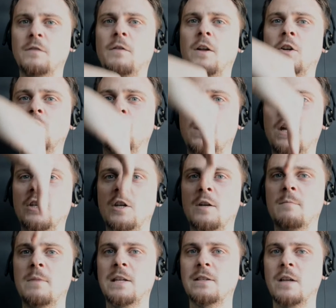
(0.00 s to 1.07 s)

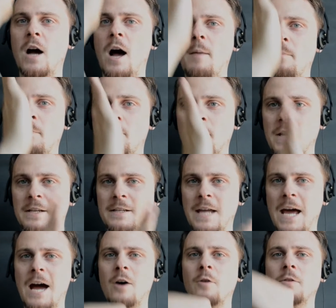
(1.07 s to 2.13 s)
Fluctuation means up and
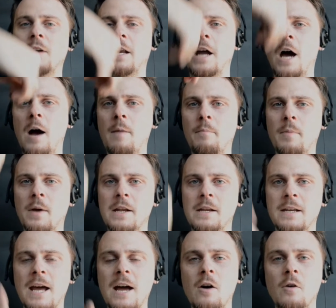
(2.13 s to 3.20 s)
down and up
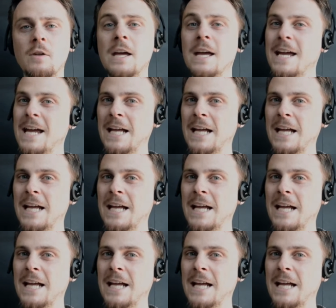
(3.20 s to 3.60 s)
and down.